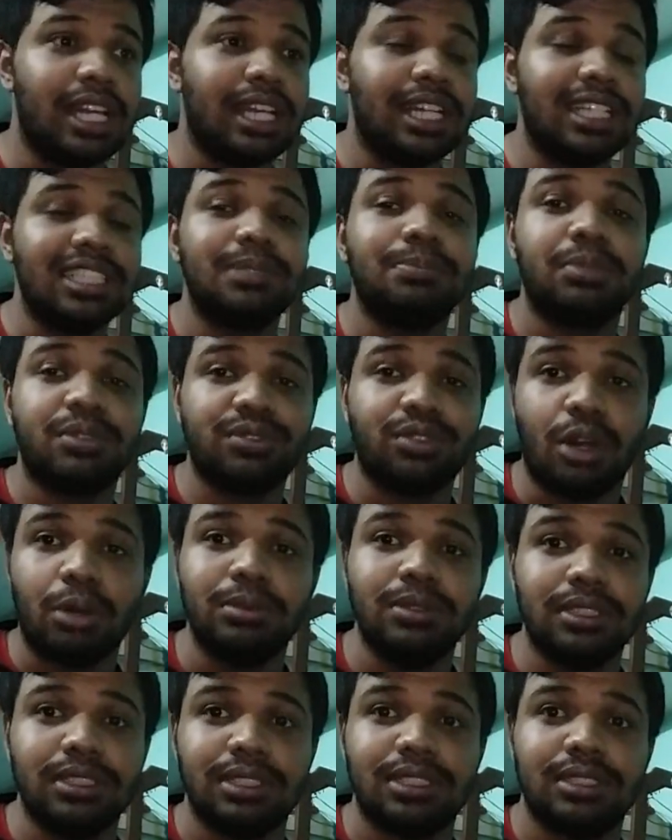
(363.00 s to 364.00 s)
his
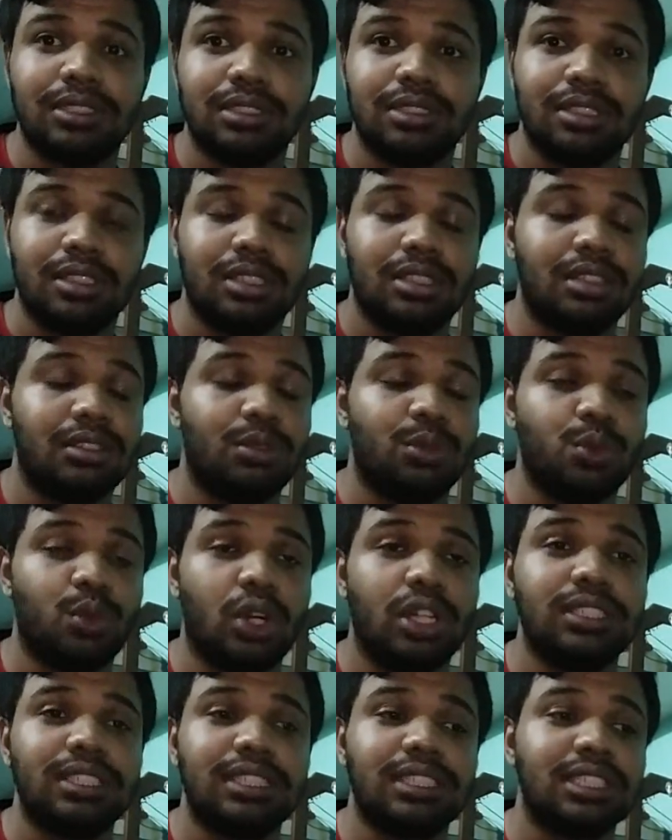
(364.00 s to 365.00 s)
performance
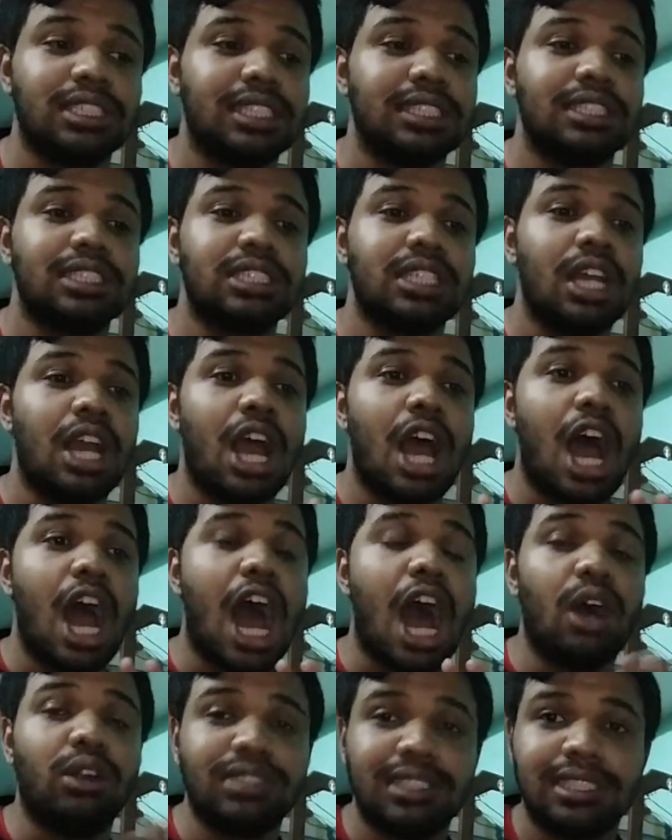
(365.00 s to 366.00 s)
was just
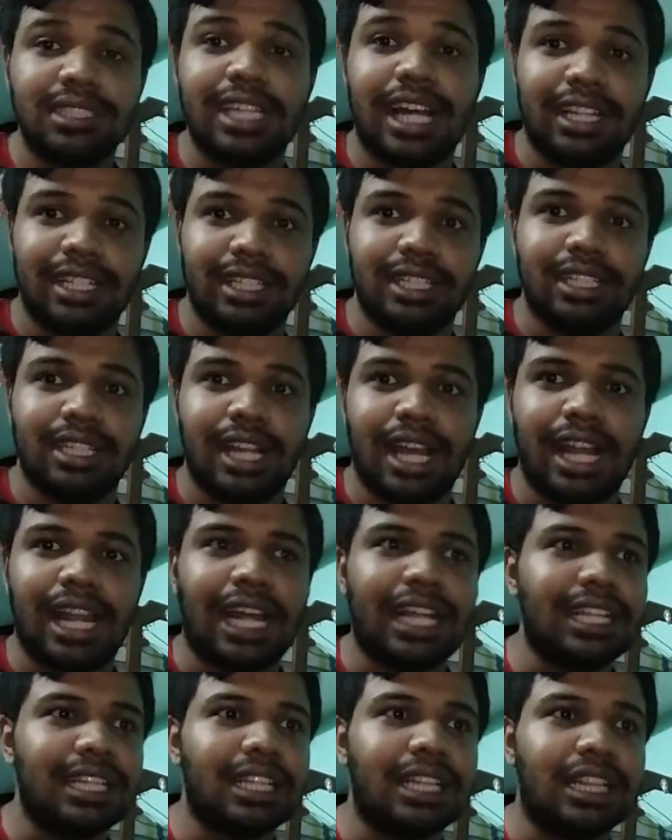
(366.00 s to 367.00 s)
outstanding, and
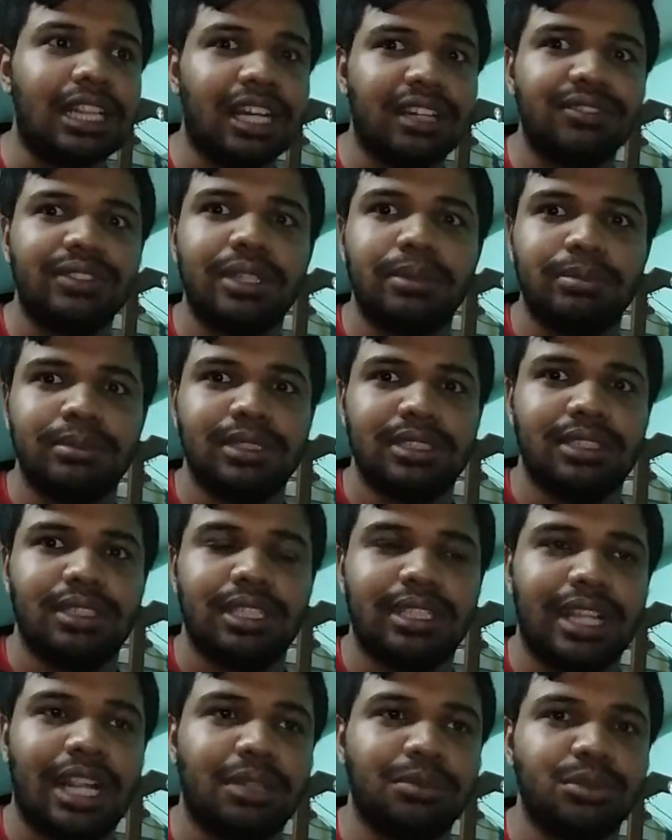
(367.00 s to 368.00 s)
I loved him in
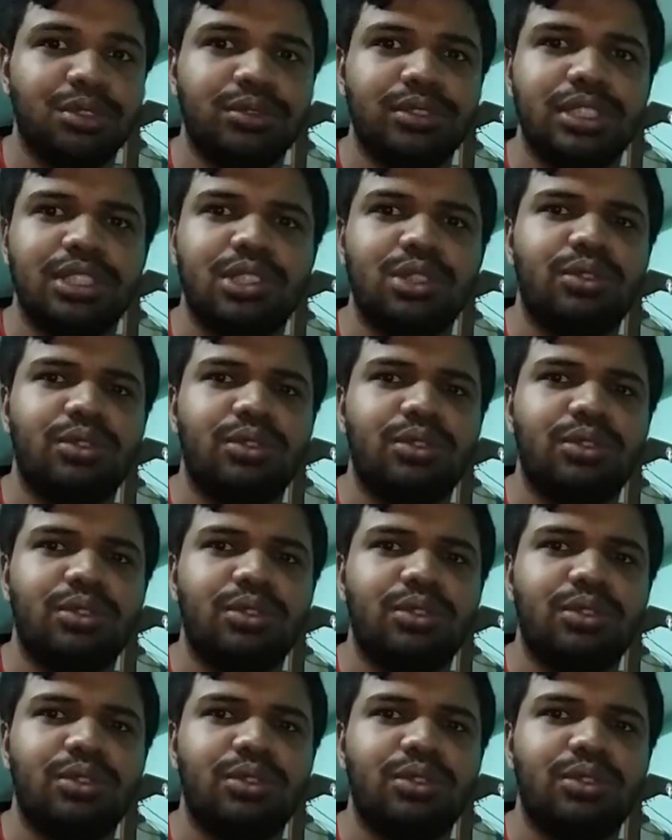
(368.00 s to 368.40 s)
that movie.